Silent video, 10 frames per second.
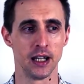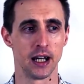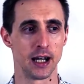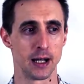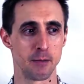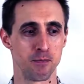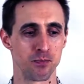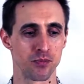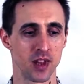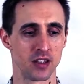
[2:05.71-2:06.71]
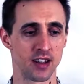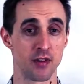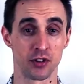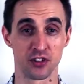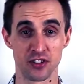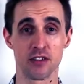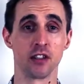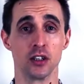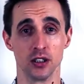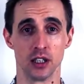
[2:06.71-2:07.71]
and to have a
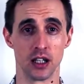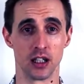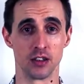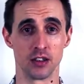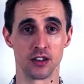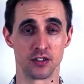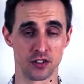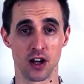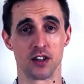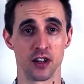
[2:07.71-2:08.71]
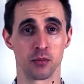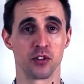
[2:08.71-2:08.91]
serial startup.